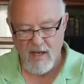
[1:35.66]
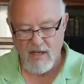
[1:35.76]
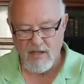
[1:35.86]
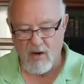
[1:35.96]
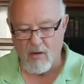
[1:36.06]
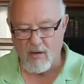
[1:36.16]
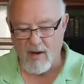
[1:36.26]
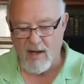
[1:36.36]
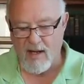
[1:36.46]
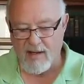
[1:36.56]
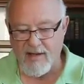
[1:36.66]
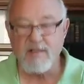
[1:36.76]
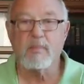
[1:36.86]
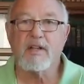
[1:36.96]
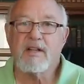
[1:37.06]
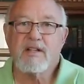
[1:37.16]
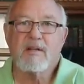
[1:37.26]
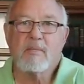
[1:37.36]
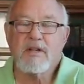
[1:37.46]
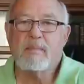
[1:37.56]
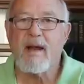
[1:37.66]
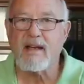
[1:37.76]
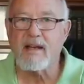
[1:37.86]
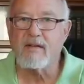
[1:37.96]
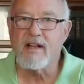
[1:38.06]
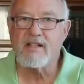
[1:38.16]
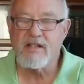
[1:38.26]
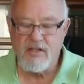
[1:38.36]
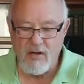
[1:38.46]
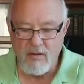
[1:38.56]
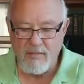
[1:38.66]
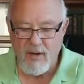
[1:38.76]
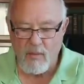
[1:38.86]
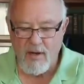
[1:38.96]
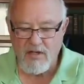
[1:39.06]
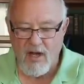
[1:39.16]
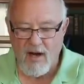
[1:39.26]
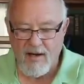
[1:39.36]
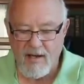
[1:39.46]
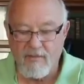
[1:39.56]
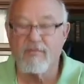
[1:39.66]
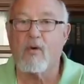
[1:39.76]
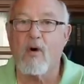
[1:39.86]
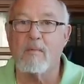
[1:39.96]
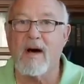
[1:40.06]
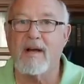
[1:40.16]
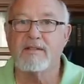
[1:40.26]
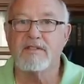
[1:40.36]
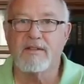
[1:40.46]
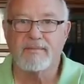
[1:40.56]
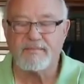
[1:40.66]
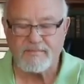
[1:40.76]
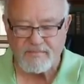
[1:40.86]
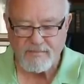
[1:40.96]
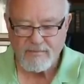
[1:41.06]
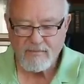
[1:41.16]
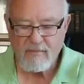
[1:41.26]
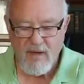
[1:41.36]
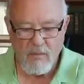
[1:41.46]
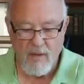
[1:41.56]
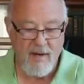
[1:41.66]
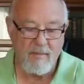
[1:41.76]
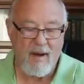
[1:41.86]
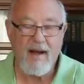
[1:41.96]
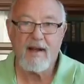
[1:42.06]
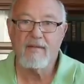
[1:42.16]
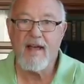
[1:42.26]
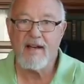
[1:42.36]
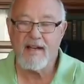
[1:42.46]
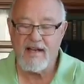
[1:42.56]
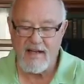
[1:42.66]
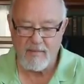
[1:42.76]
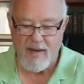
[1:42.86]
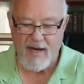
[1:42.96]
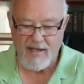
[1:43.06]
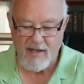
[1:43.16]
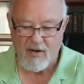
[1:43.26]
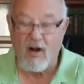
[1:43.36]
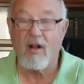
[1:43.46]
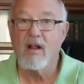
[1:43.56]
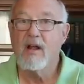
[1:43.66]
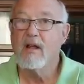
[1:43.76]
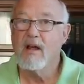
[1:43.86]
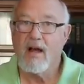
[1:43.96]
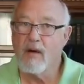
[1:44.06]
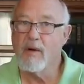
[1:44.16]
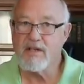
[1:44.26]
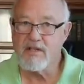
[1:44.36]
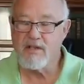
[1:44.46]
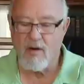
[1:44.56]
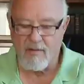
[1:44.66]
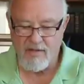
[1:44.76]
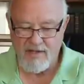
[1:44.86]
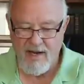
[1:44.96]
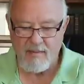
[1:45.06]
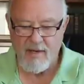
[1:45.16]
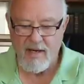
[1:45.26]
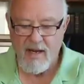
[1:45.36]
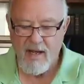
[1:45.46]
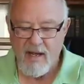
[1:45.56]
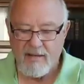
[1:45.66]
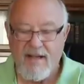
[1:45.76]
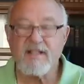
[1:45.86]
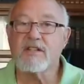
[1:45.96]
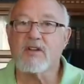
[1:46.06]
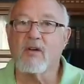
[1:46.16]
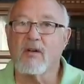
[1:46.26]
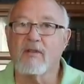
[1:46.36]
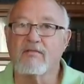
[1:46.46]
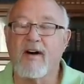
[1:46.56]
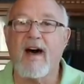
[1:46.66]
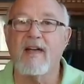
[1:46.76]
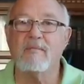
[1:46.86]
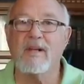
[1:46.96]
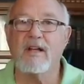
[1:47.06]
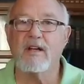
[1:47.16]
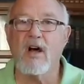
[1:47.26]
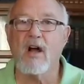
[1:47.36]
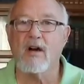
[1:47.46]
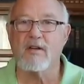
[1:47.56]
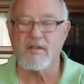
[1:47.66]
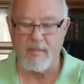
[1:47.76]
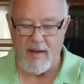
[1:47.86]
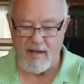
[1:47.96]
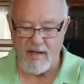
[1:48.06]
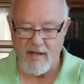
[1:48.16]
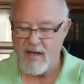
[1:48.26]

So let's put this in perspective. Let's assume that we're talking 4 months when it might have had any impact at all, which is an overstatement. That's a total of $5 million spent.